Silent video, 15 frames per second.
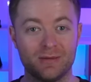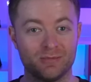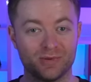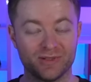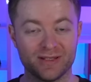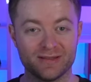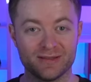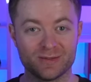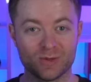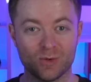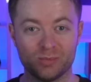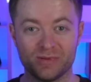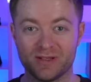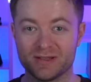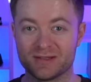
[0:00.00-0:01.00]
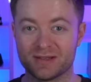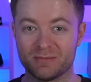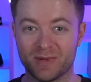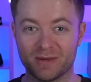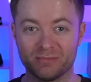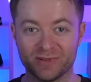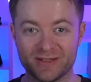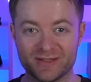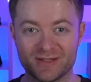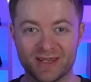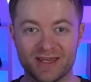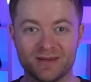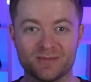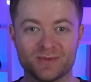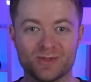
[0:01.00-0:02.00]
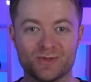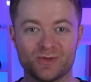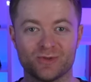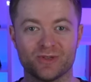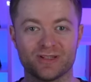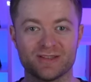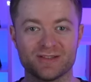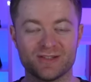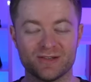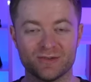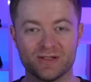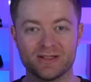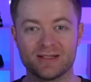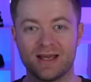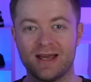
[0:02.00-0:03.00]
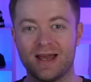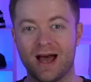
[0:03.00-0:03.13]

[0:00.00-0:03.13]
play these openings in my Blitz games during the series,